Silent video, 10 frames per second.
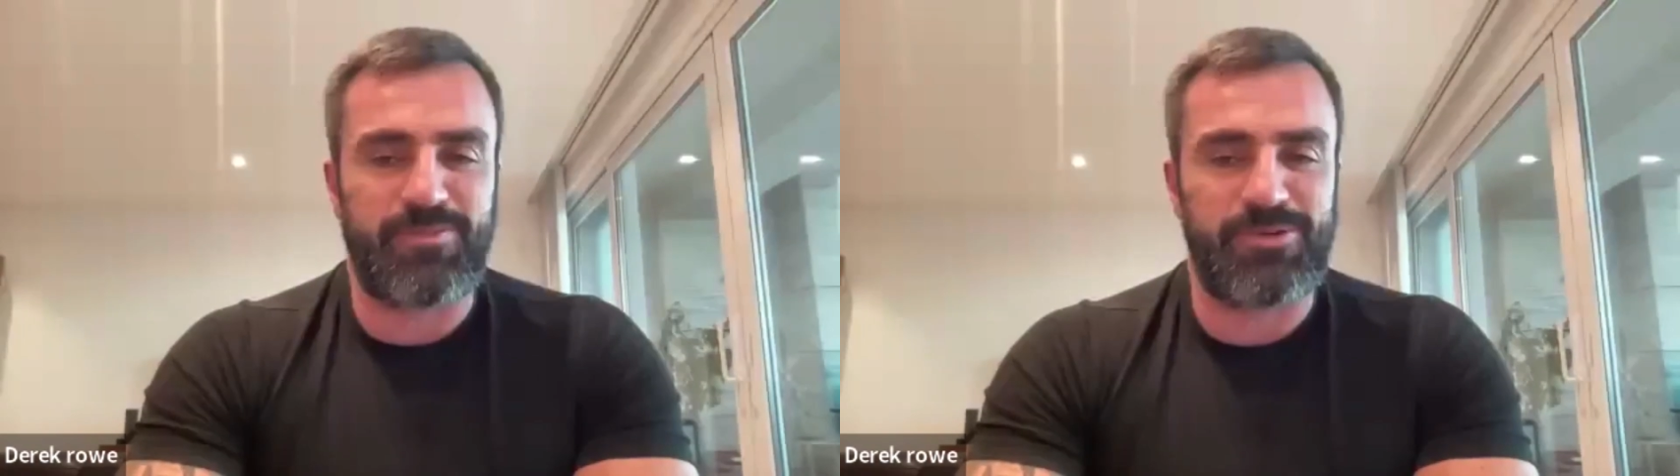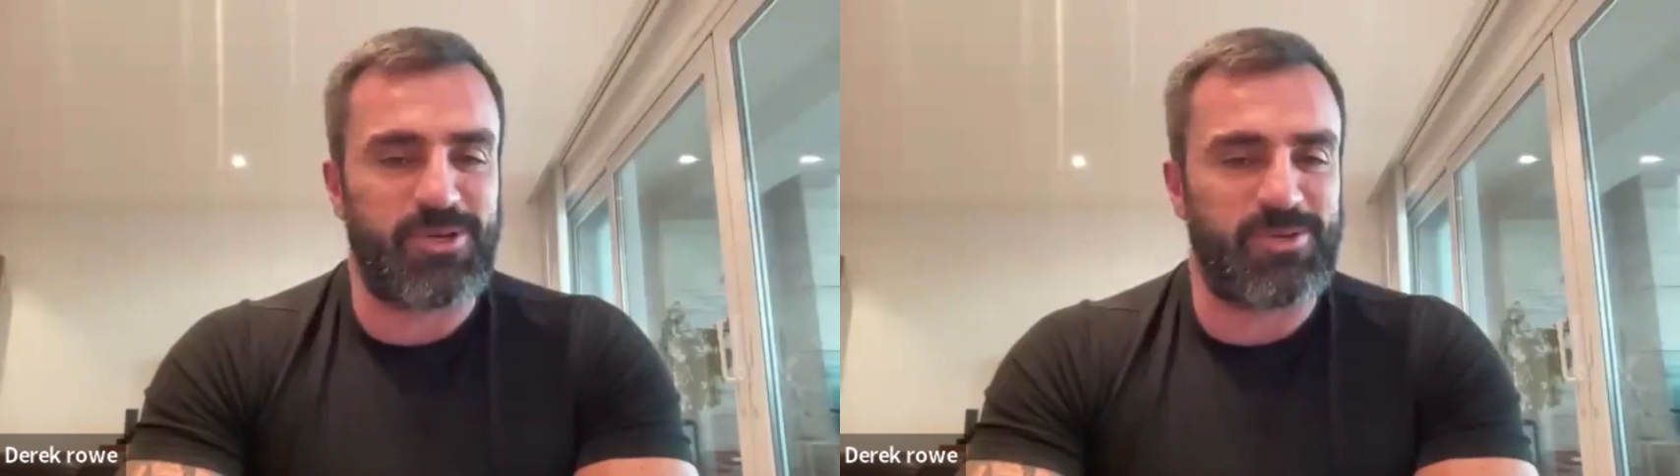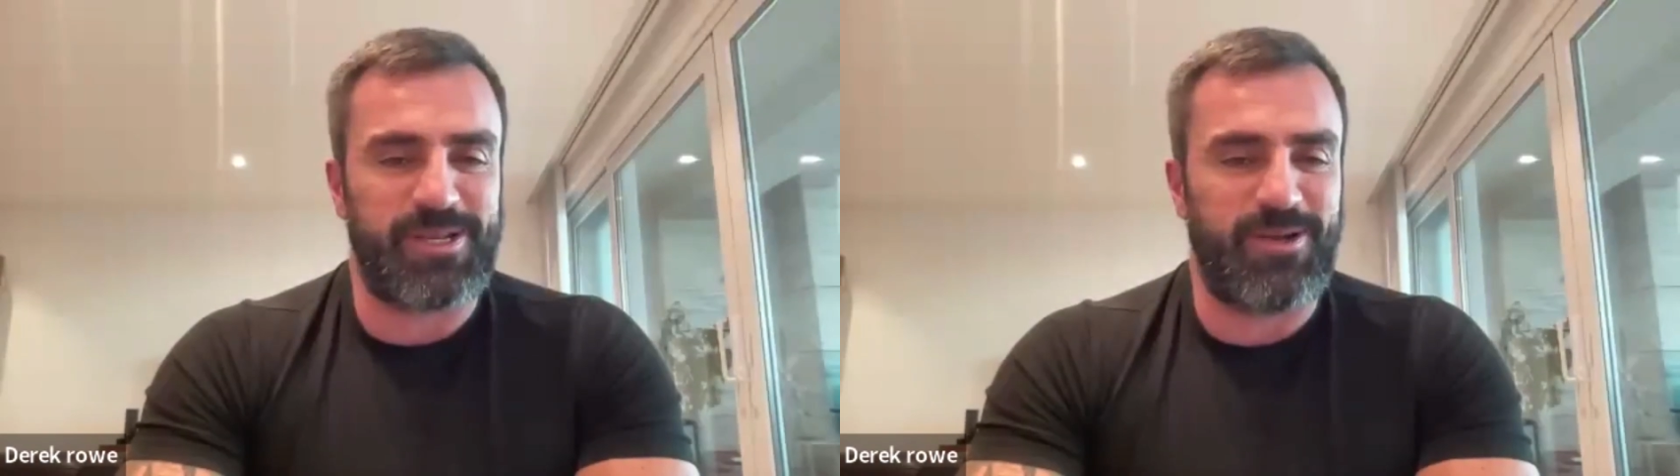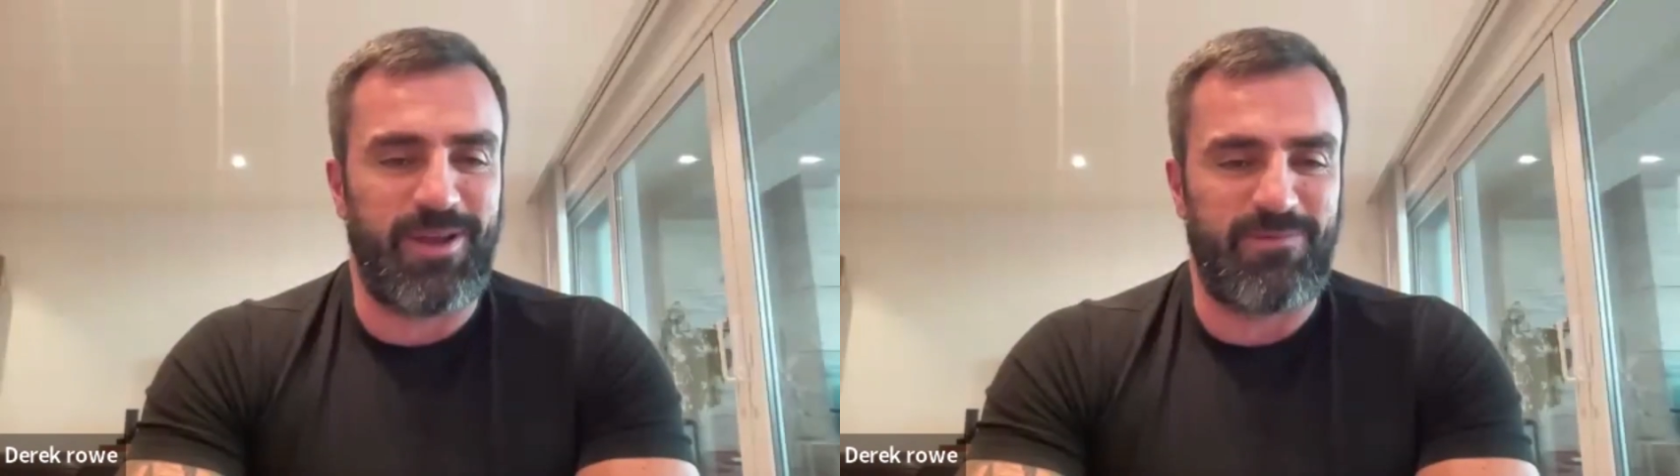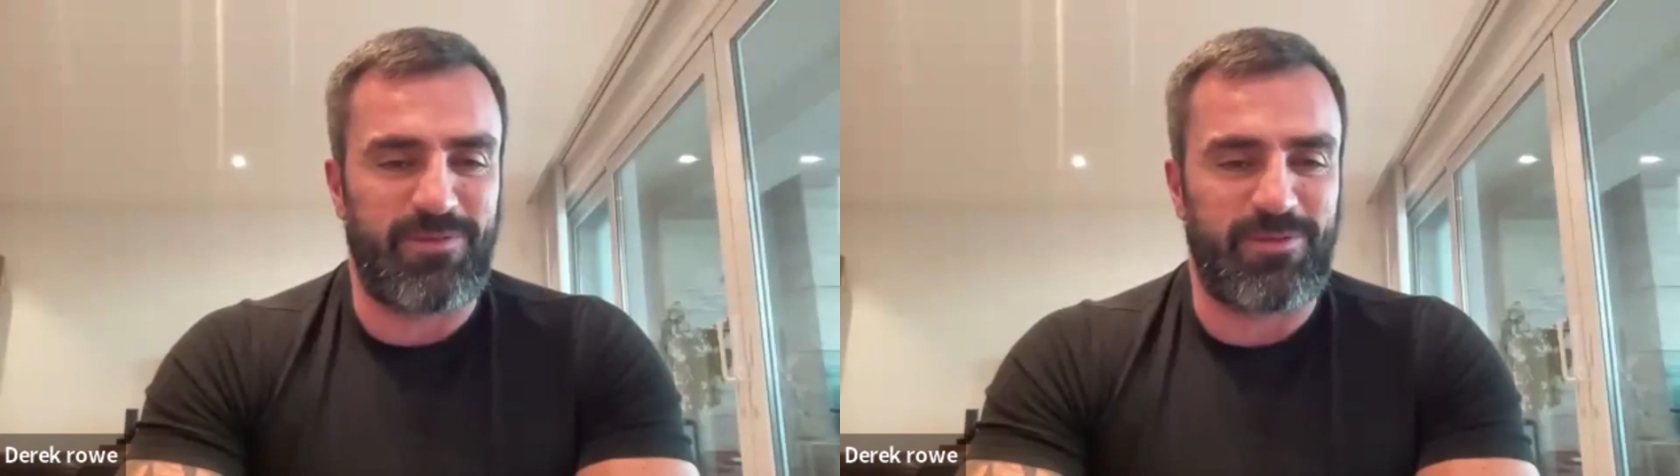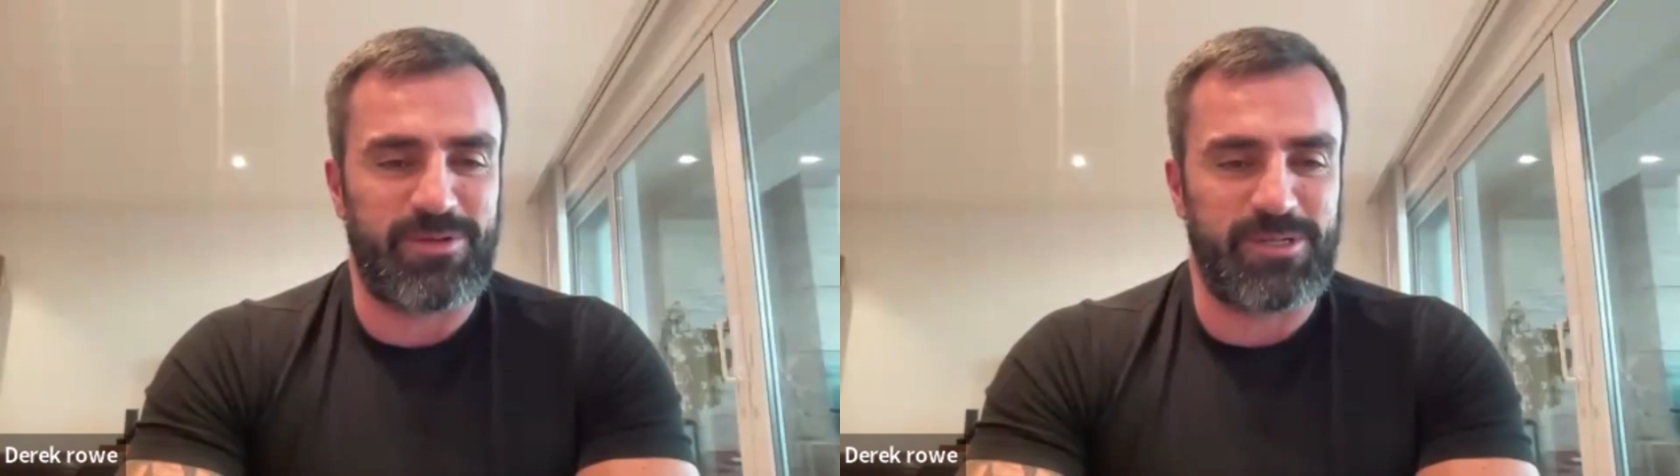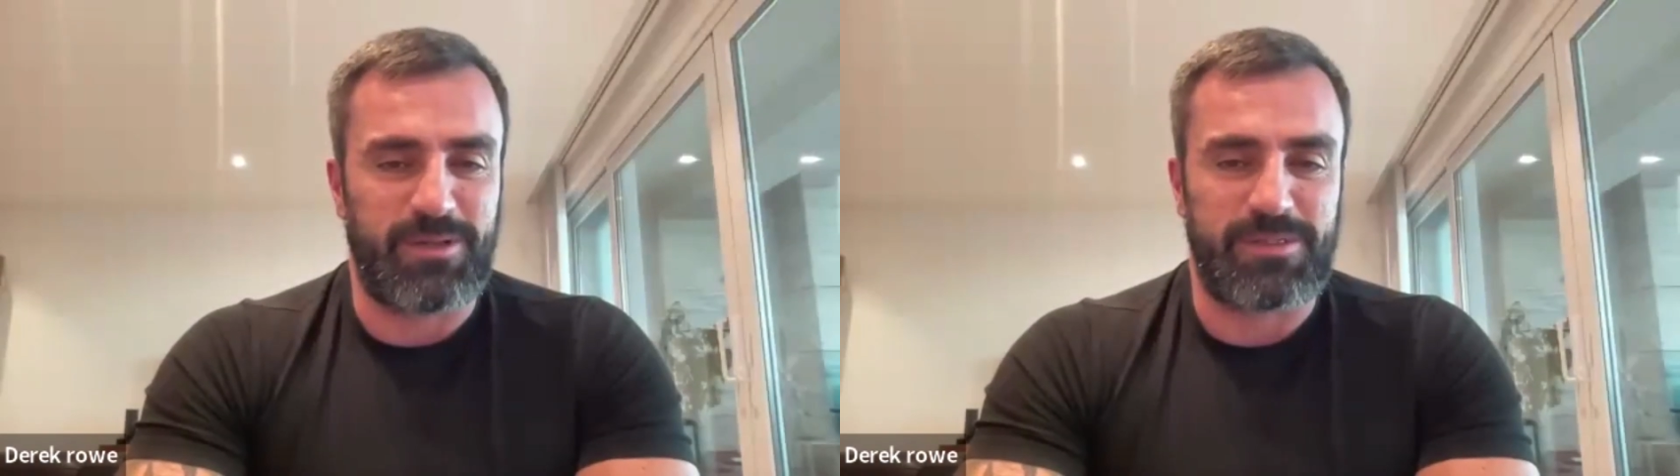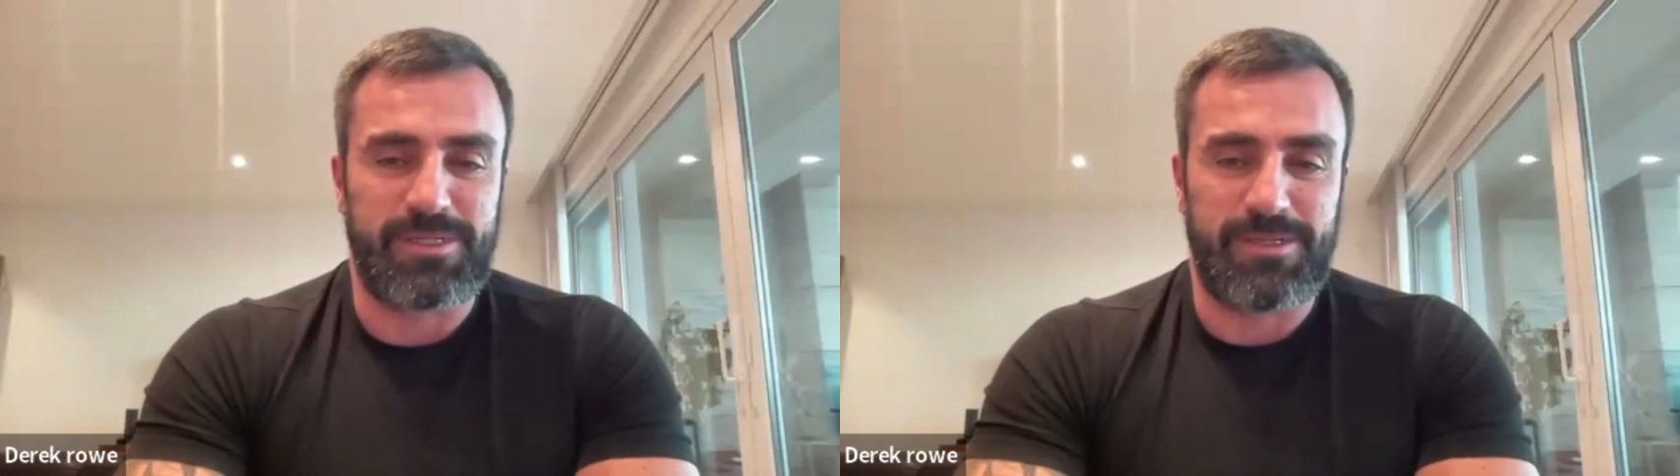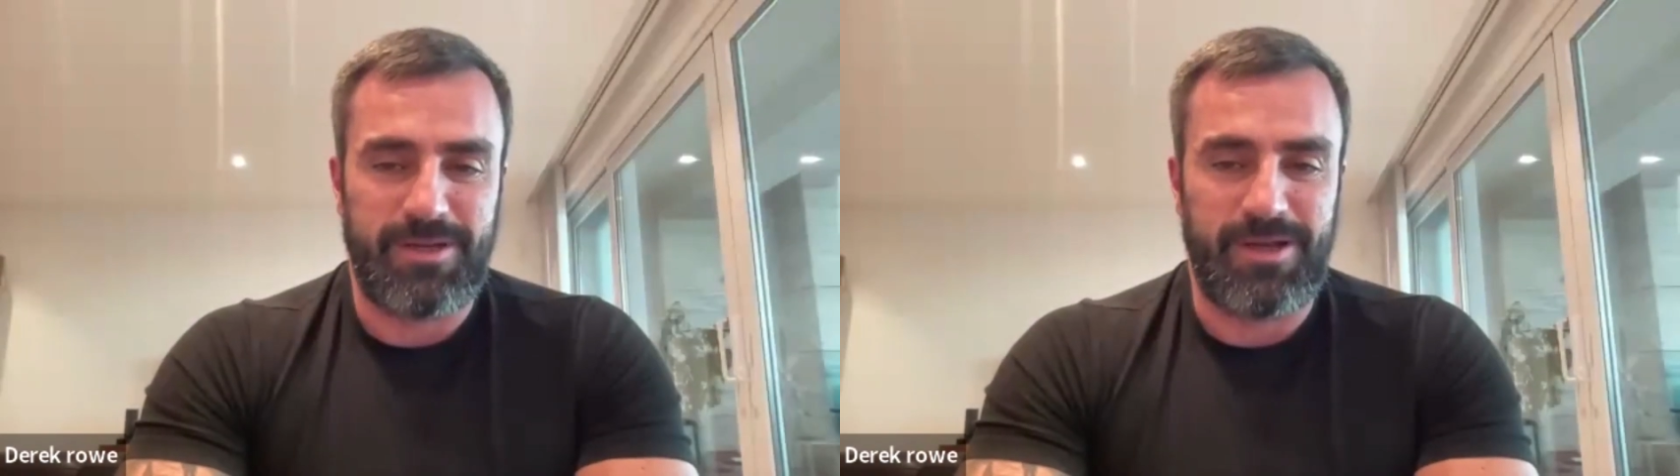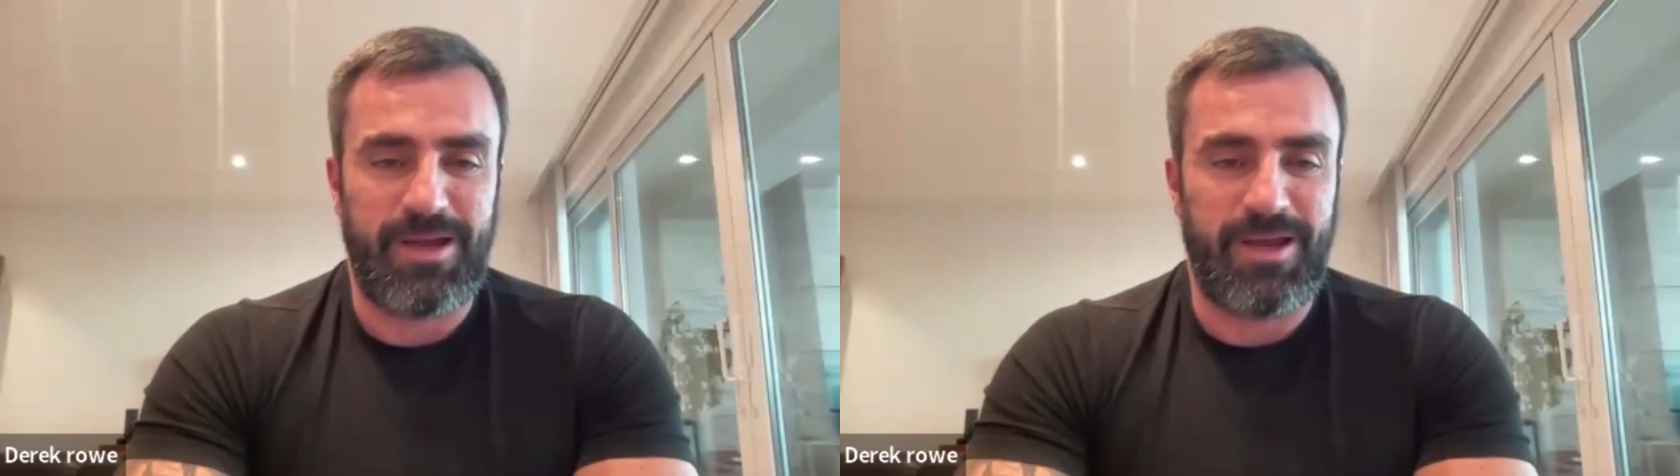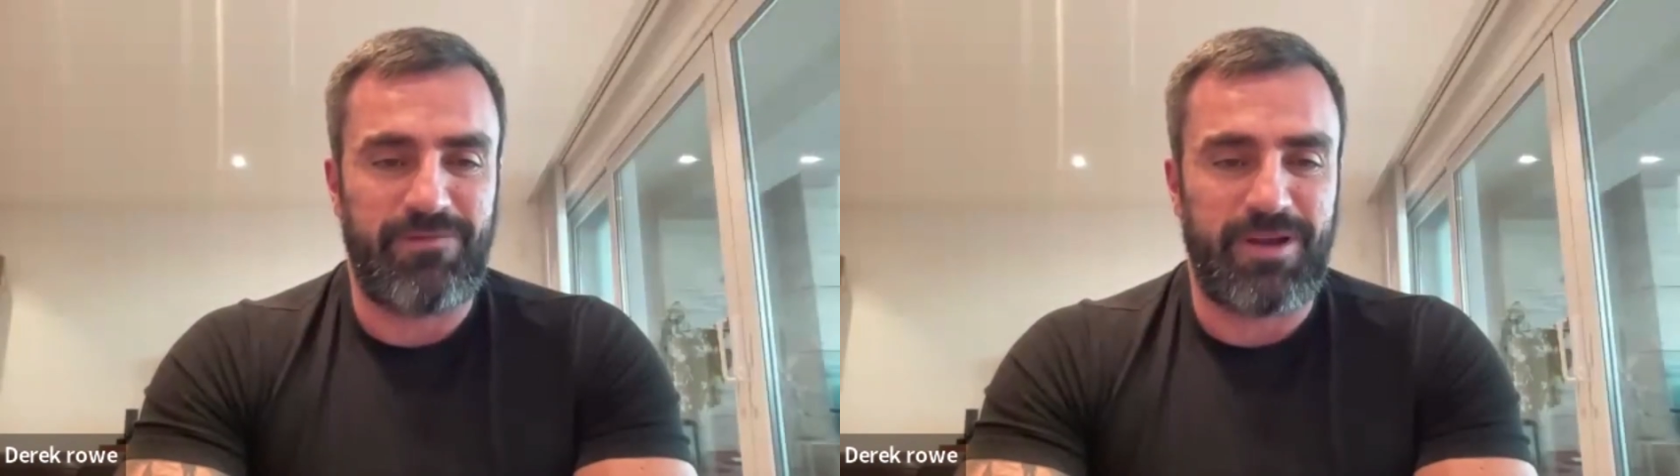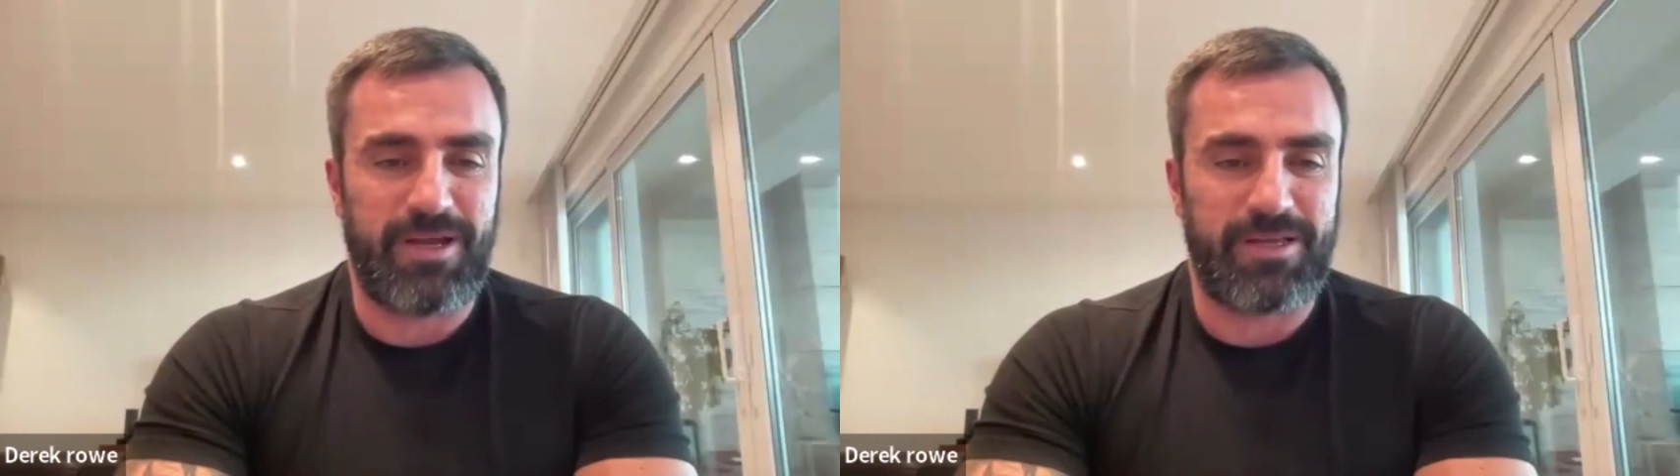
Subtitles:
produce low-level results. High-level